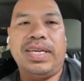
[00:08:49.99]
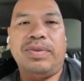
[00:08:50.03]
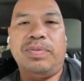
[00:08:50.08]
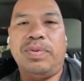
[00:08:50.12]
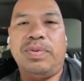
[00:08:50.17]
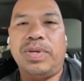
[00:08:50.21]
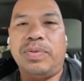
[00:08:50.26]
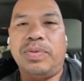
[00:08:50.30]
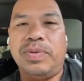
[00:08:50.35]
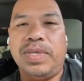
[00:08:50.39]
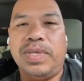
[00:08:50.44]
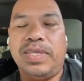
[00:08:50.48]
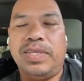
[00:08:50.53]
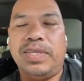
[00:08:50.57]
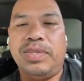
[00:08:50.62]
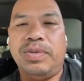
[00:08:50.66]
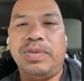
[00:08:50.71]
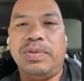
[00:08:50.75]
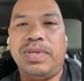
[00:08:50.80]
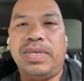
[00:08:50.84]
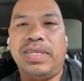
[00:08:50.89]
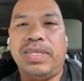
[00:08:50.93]
what are we gonna
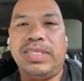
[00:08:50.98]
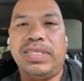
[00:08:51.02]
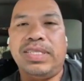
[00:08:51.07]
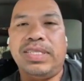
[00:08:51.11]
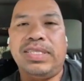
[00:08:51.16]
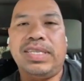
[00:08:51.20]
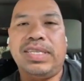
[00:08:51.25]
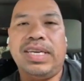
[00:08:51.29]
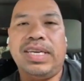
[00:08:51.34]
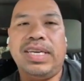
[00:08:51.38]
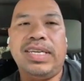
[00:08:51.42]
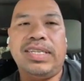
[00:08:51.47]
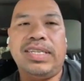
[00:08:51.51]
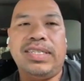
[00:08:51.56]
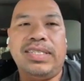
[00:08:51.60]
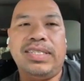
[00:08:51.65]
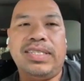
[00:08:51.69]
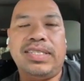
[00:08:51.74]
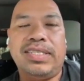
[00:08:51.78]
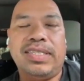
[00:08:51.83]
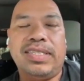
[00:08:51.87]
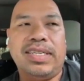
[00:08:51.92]
do with all these
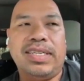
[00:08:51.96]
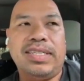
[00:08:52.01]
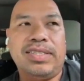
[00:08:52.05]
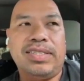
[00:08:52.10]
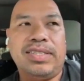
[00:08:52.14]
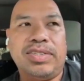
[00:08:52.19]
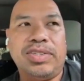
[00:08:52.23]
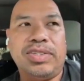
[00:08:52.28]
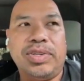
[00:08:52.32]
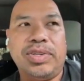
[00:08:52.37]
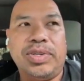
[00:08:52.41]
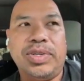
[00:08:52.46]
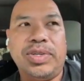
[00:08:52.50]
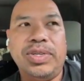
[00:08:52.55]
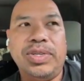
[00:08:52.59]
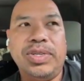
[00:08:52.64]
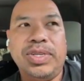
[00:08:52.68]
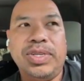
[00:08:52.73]
eggs? And so,